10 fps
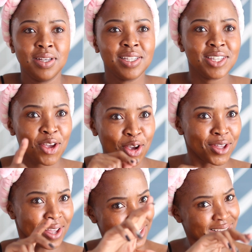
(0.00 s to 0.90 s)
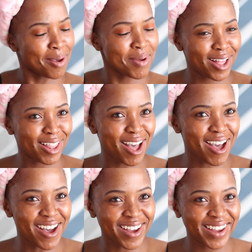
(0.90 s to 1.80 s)
See, it's coming
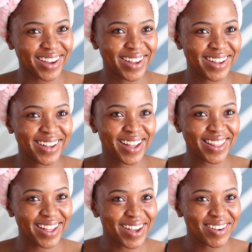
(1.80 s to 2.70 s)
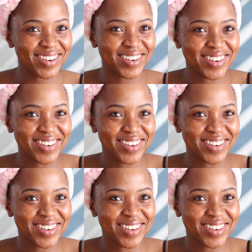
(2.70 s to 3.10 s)
along. Hello.